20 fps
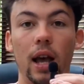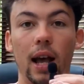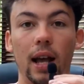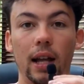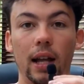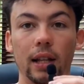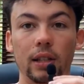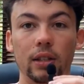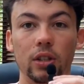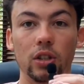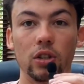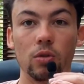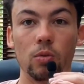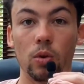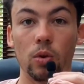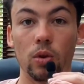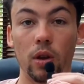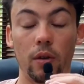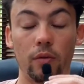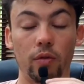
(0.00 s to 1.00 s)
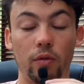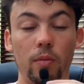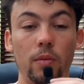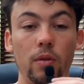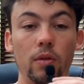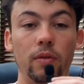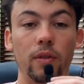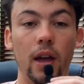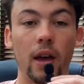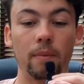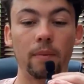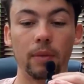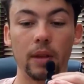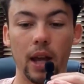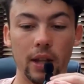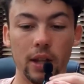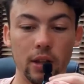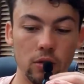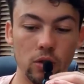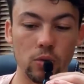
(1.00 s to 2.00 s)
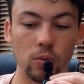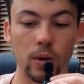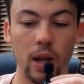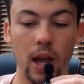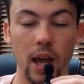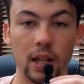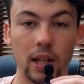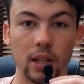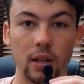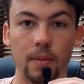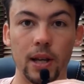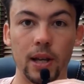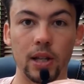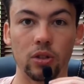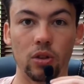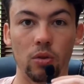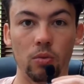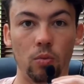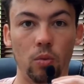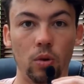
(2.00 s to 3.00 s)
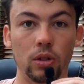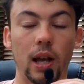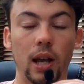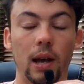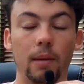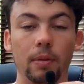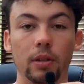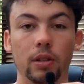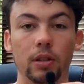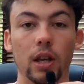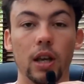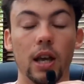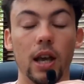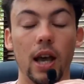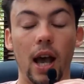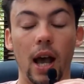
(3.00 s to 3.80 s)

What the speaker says: And you want to remove that, and you just want to enter based on what's happened.